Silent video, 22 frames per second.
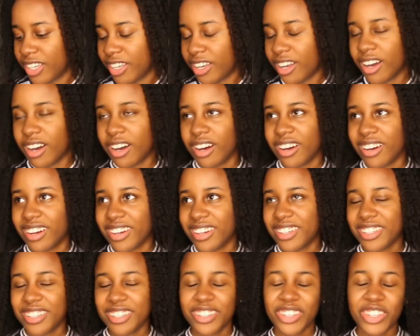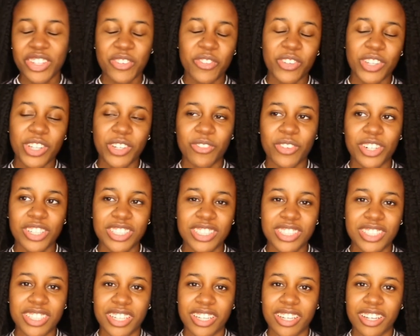The
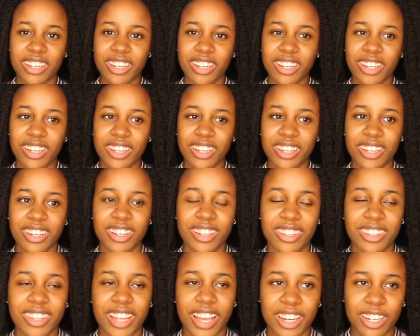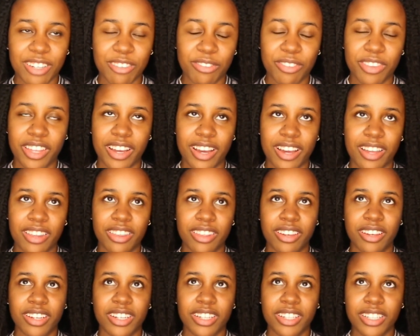worst thing, negative thing I
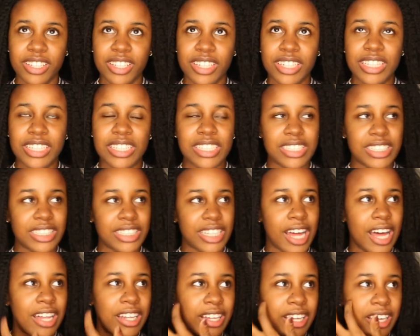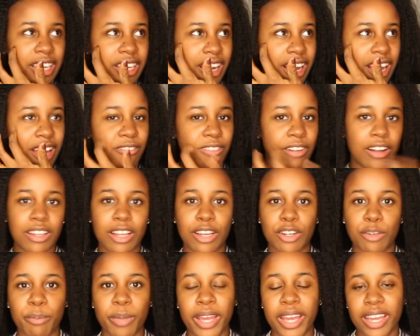think, is that like I felt a lot
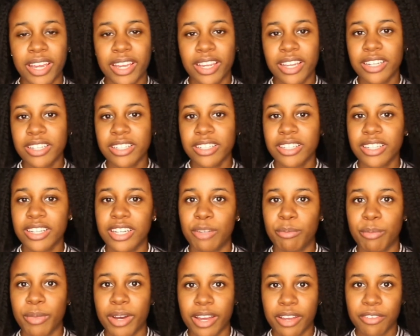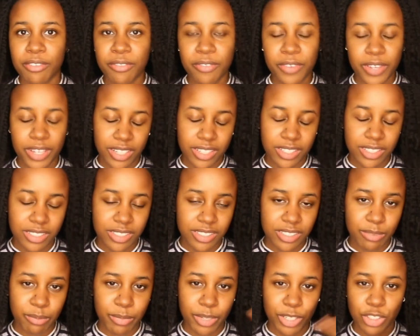of pain in my
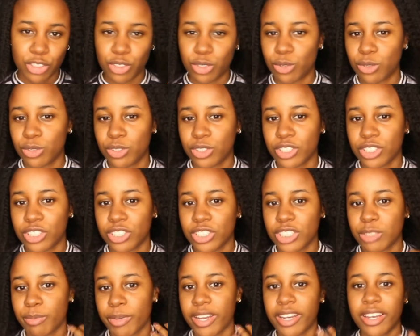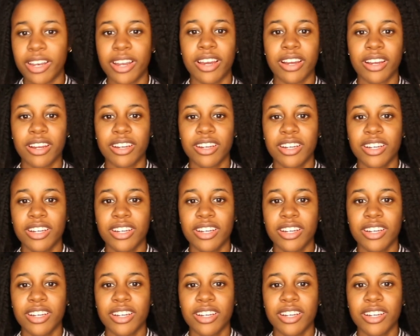face, my shoulders, my neck.